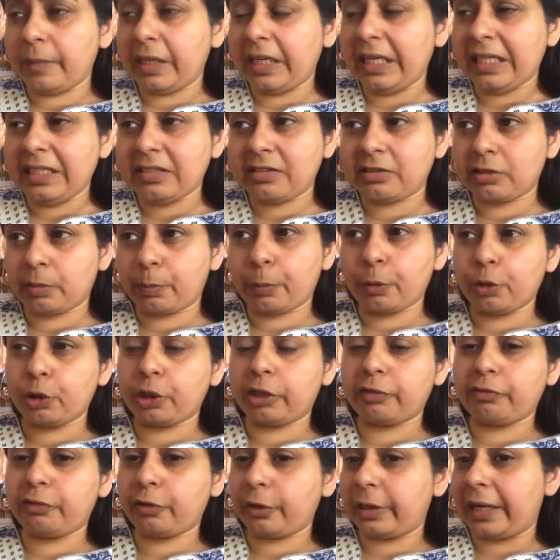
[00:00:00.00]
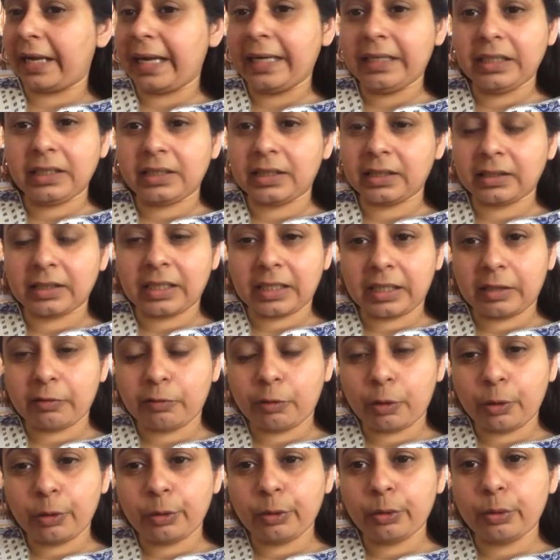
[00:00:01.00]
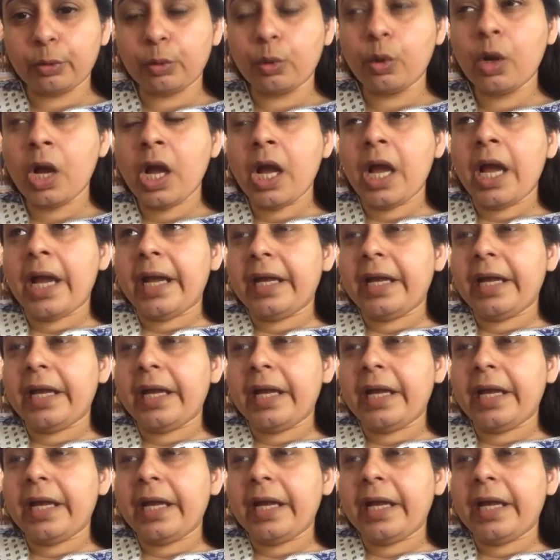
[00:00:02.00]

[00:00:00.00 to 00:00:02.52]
He is supportive for anything that I want to do.